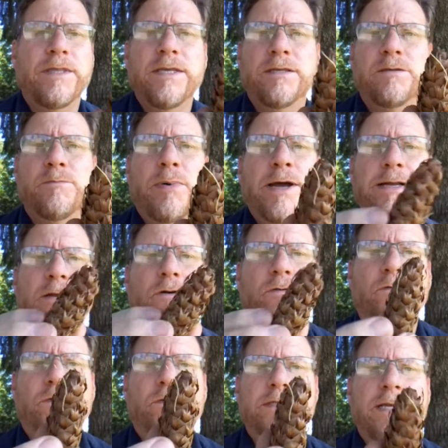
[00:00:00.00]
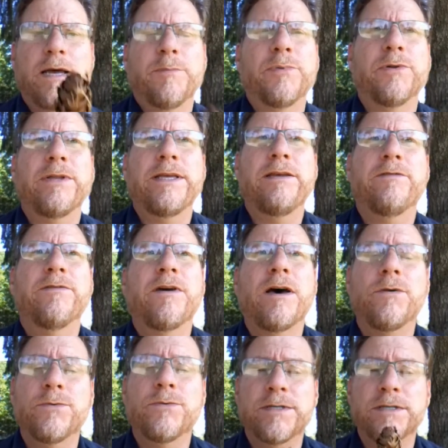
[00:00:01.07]
this pine cone, for example, if
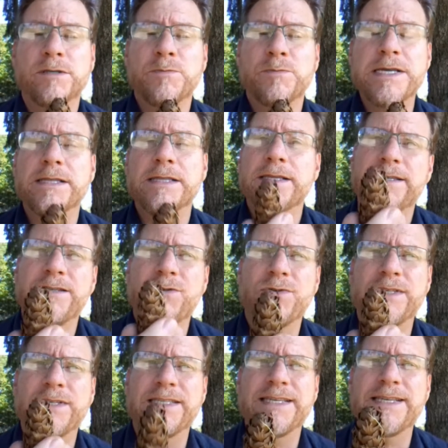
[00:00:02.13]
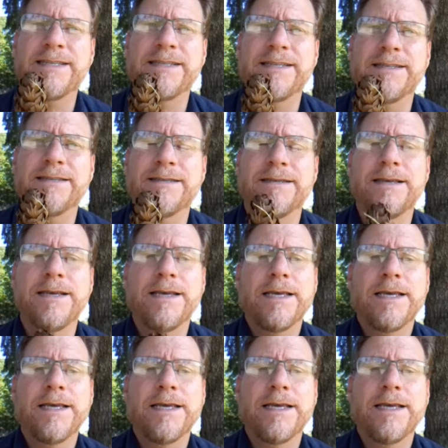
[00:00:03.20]
God was to speak this into existence,